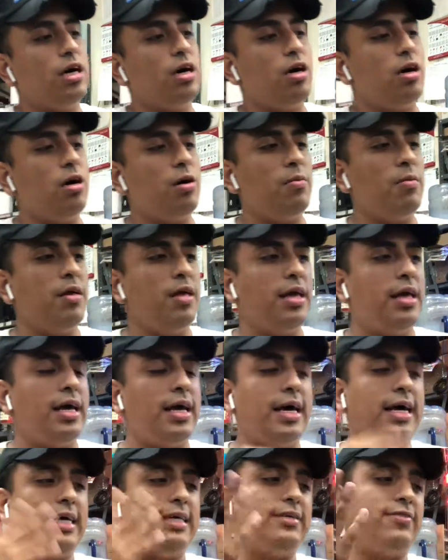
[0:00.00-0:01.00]

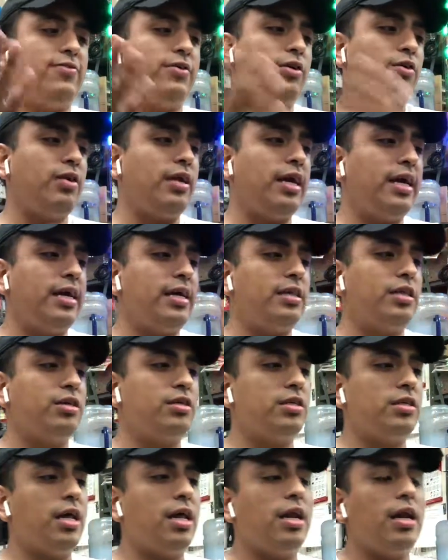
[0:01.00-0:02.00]
I feel like
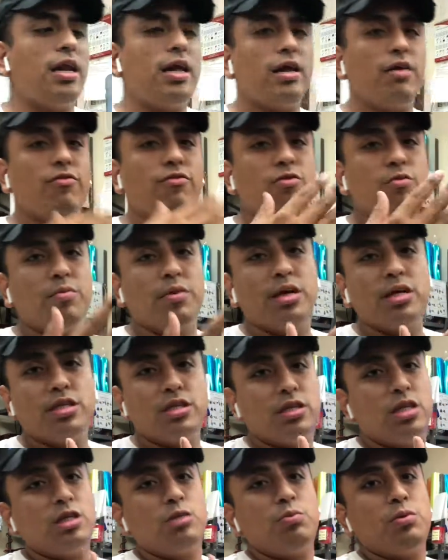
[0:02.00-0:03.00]
there's not a lot of
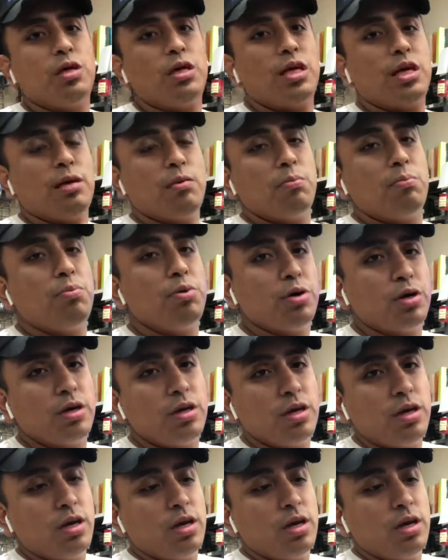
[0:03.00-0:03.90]
information that's being input